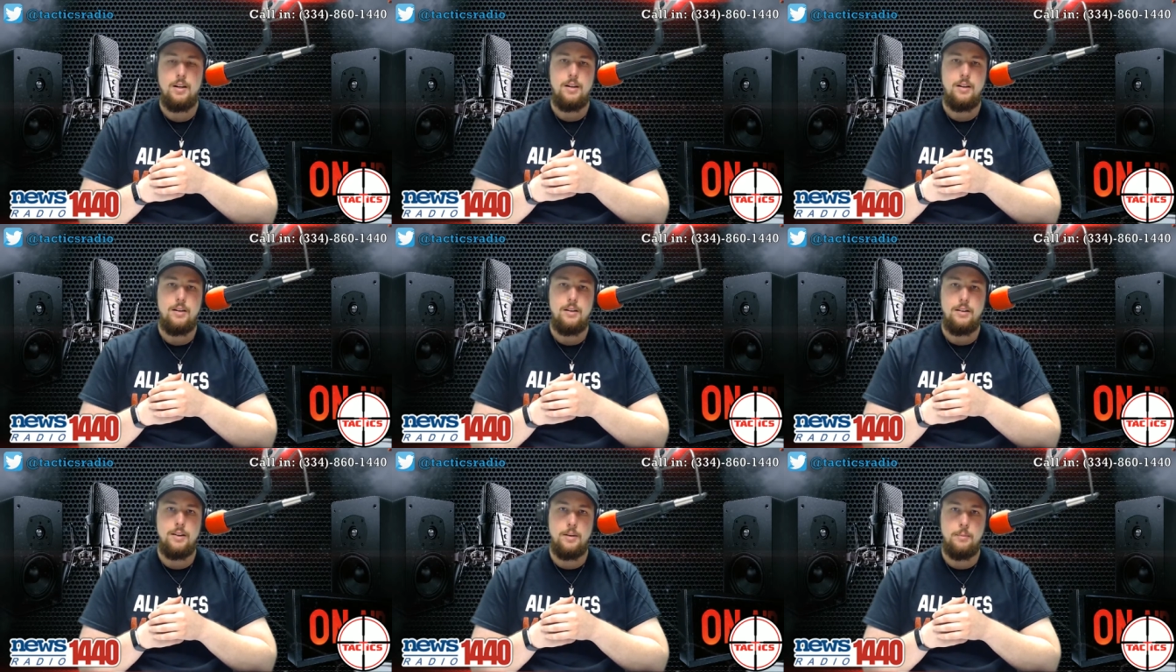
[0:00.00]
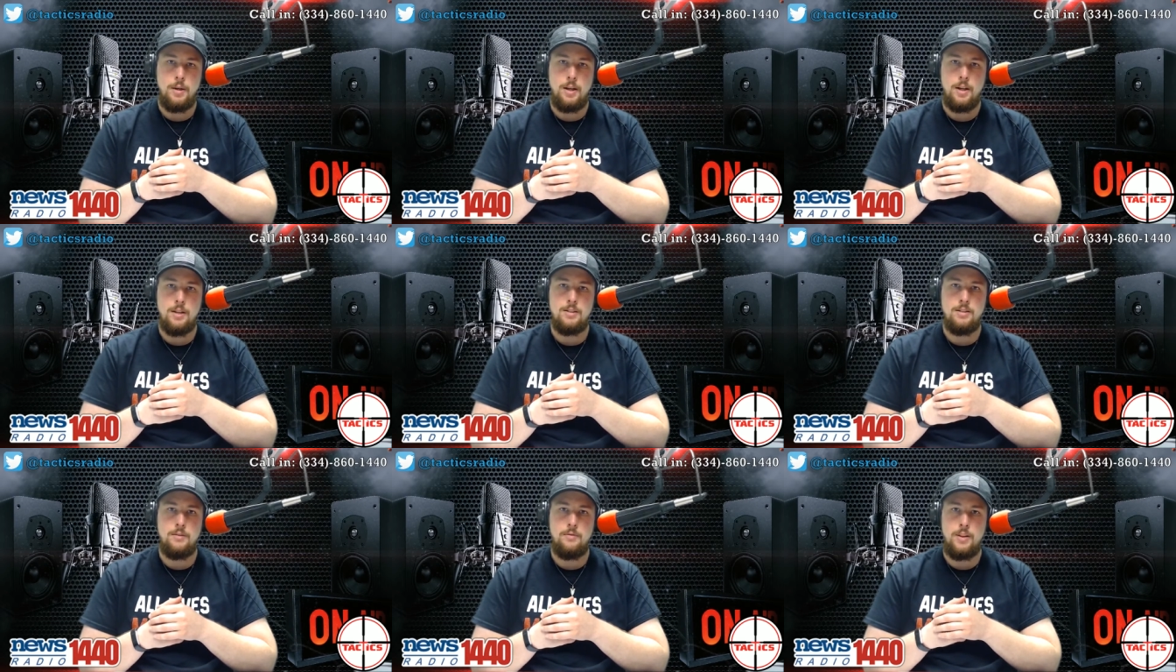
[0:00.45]
That
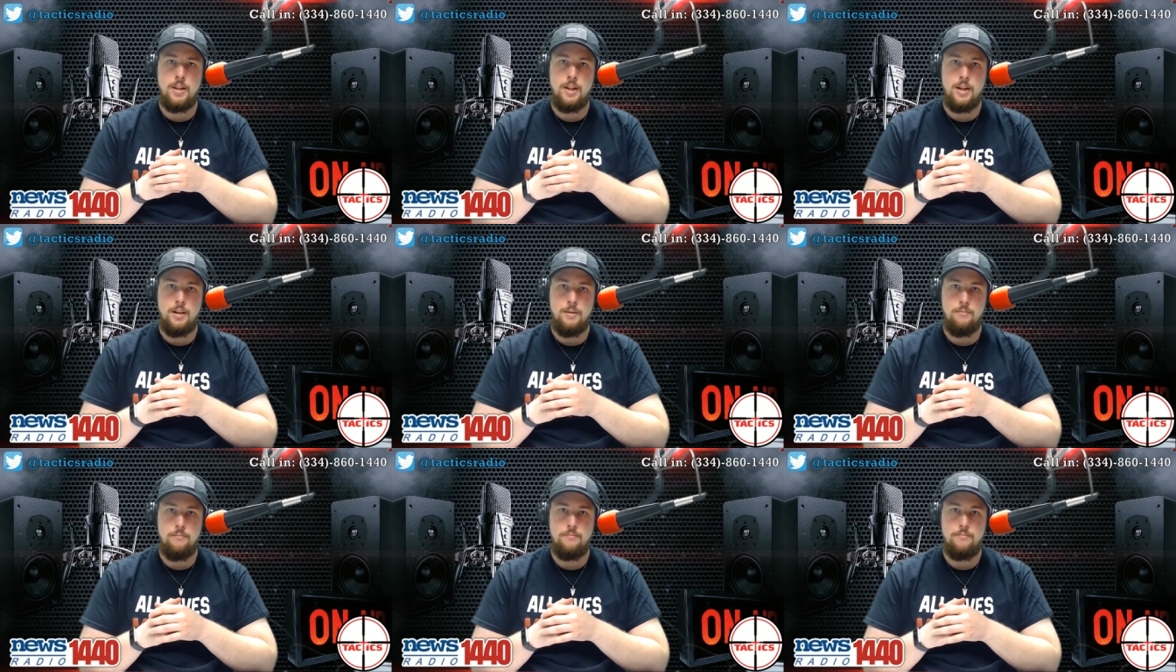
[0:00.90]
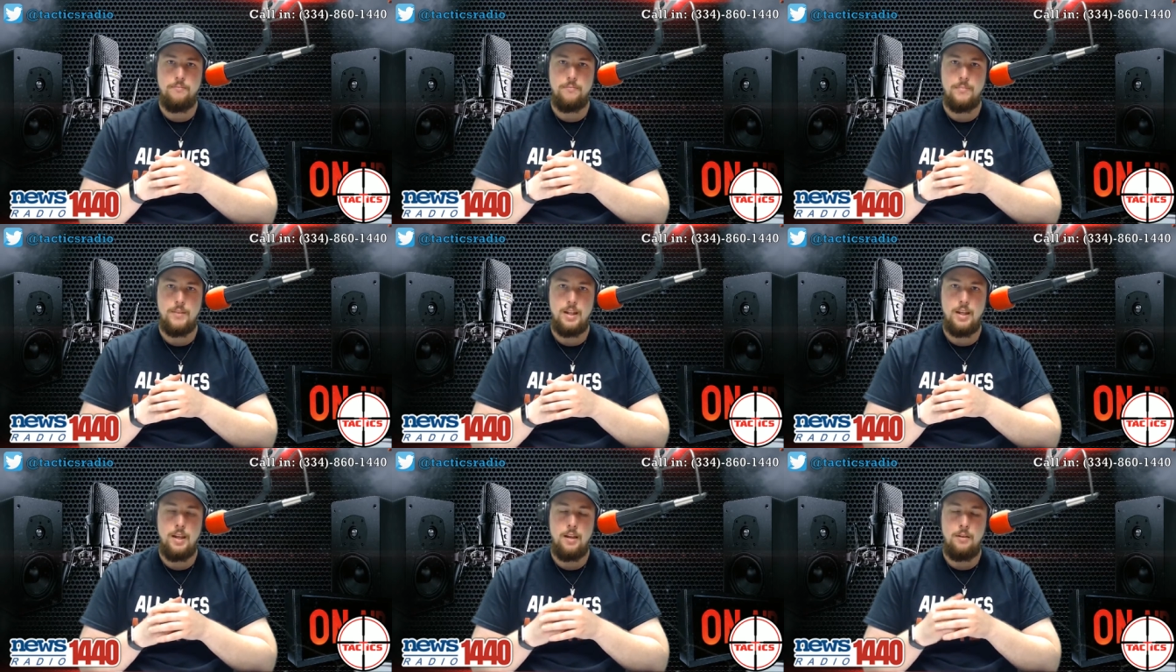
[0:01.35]
because of them,
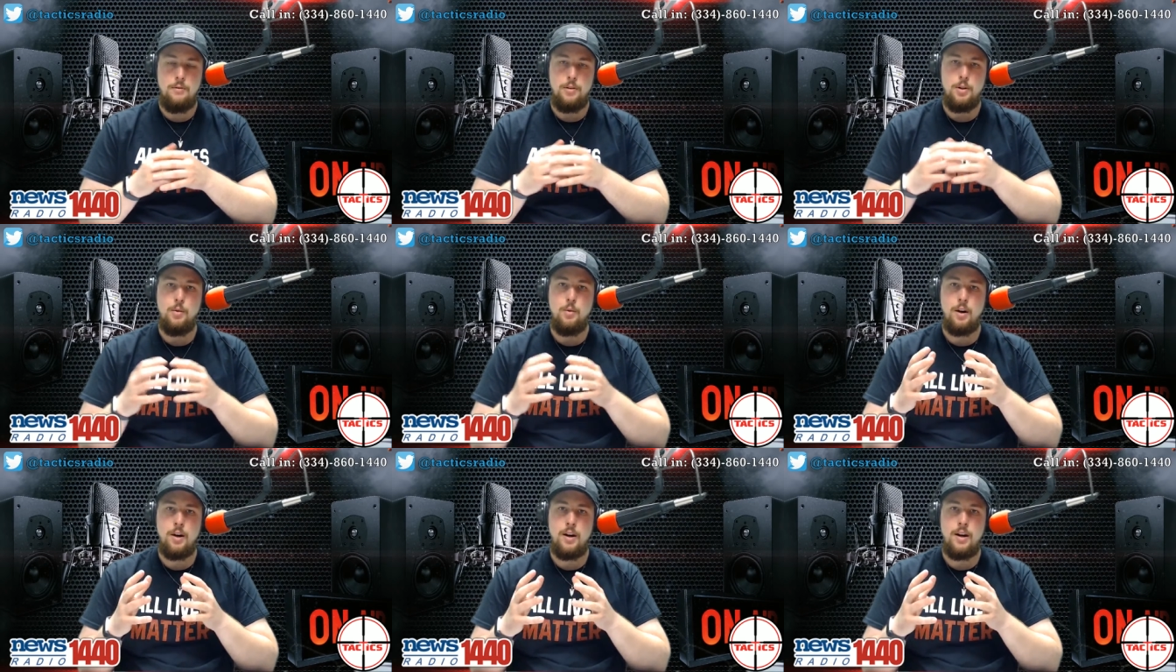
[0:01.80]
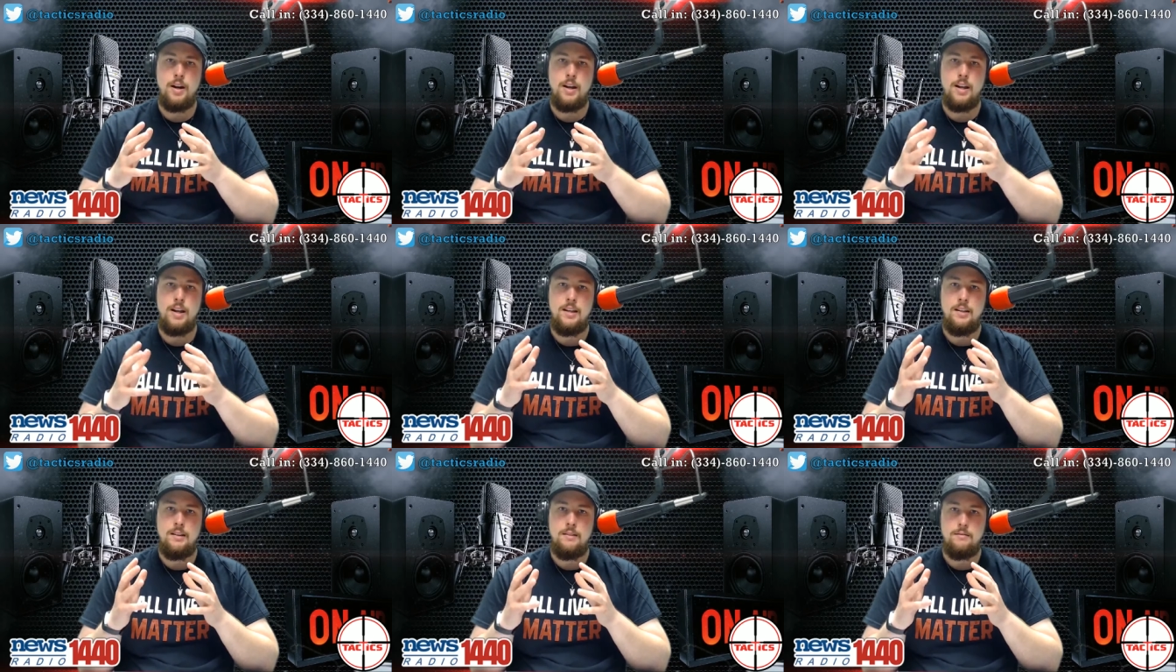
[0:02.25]
if you are
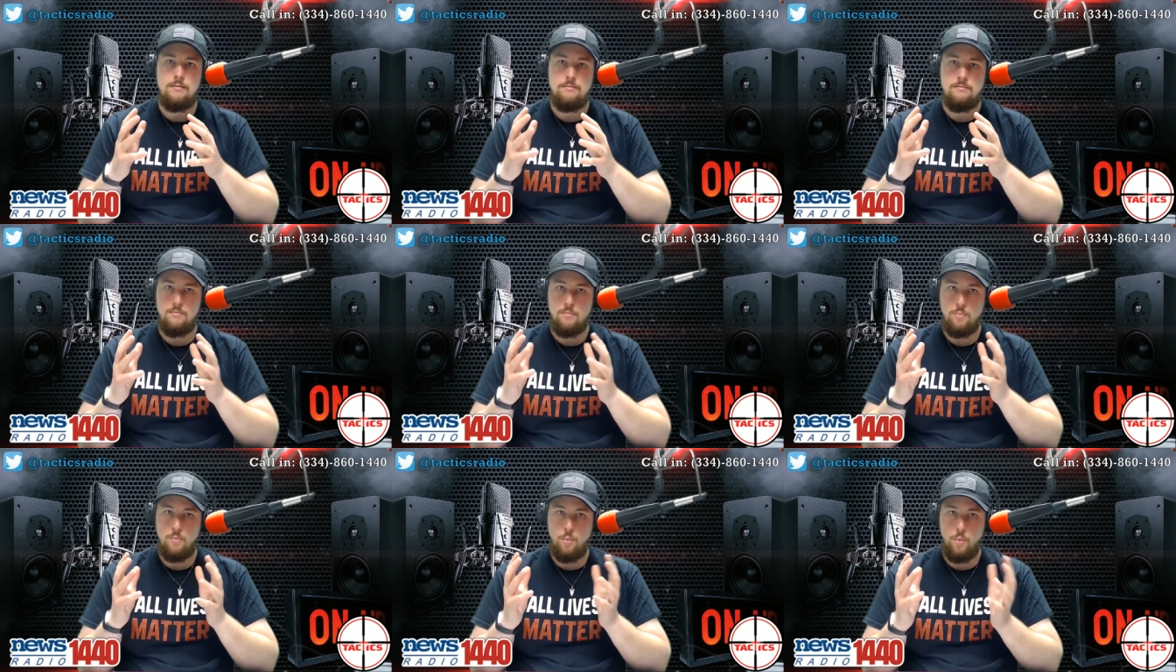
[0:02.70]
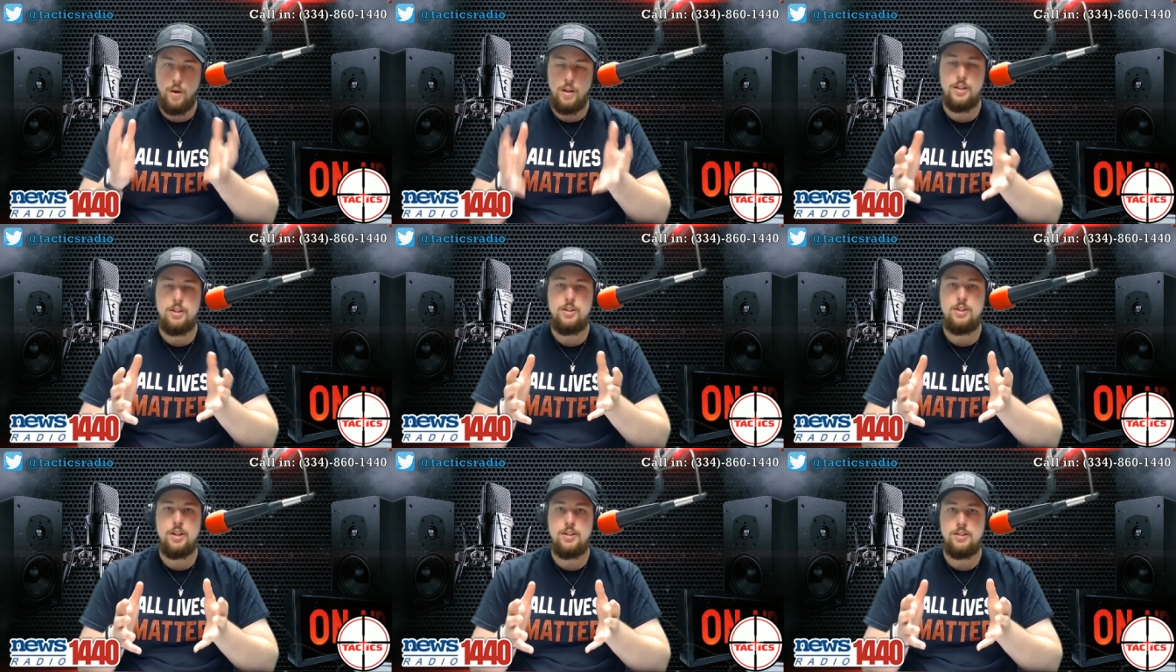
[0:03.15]
a well
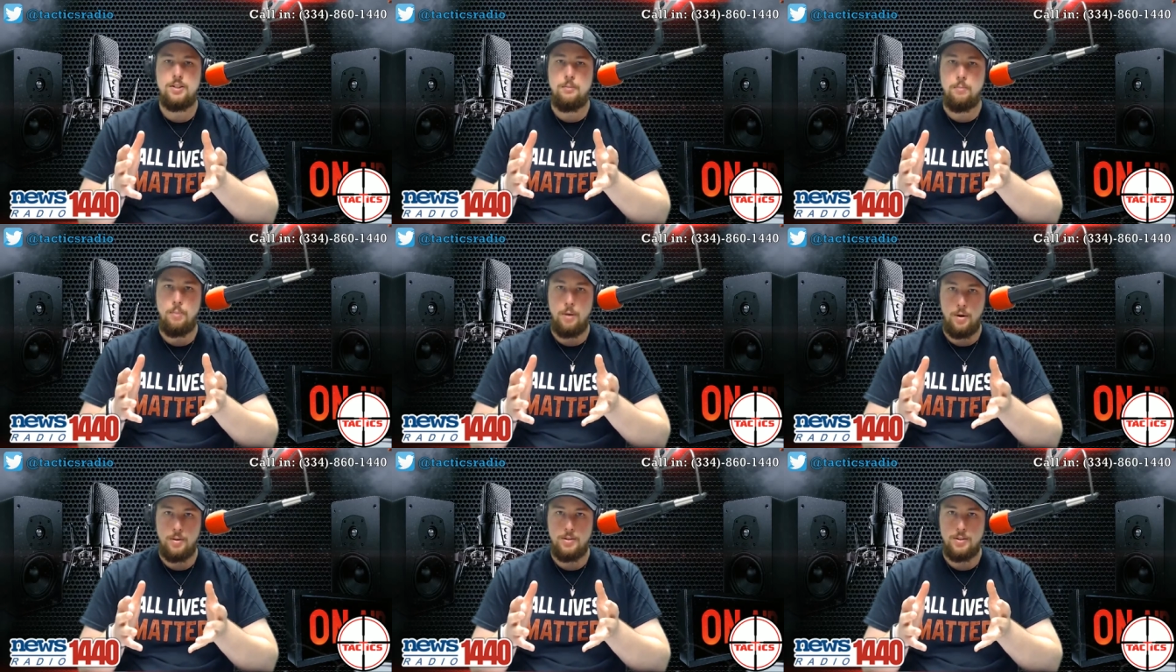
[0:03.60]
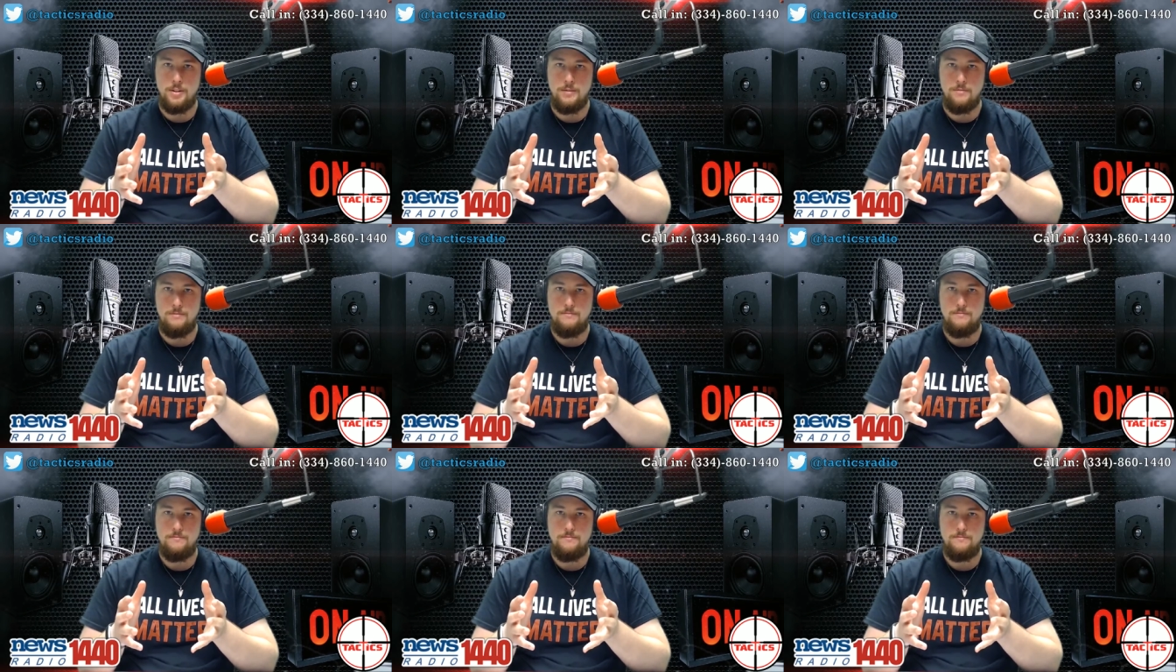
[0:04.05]
adjusted
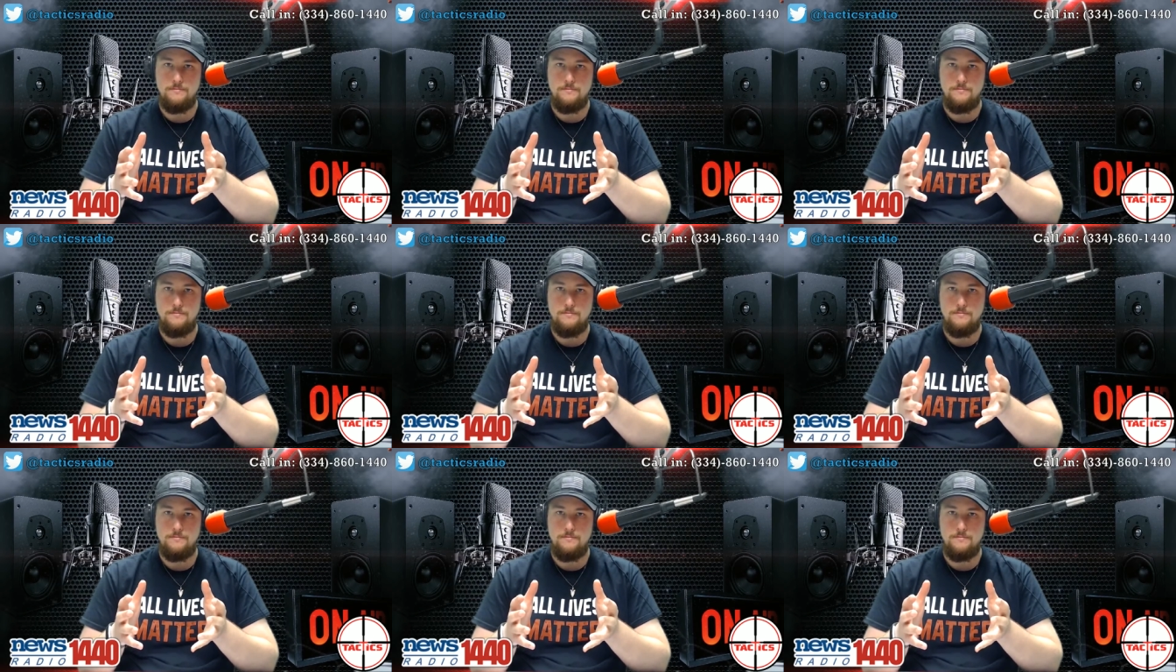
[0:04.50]
person